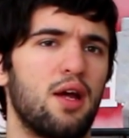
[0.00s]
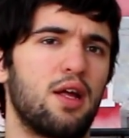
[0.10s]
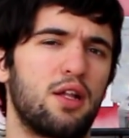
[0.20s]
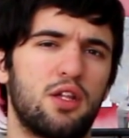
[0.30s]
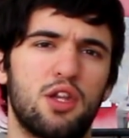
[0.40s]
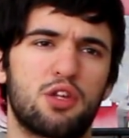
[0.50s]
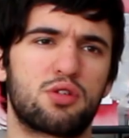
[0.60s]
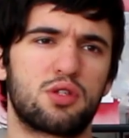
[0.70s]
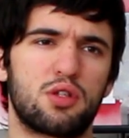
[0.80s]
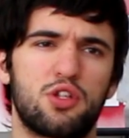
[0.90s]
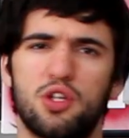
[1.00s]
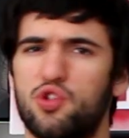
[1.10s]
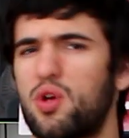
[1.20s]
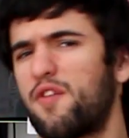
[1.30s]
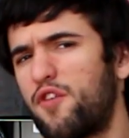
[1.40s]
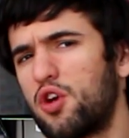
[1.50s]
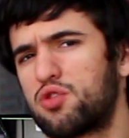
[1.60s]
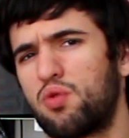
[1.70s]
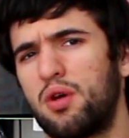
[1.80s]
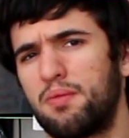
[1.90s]
Did you enjoy the
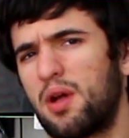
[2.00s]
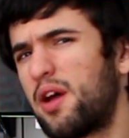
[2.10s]
first one?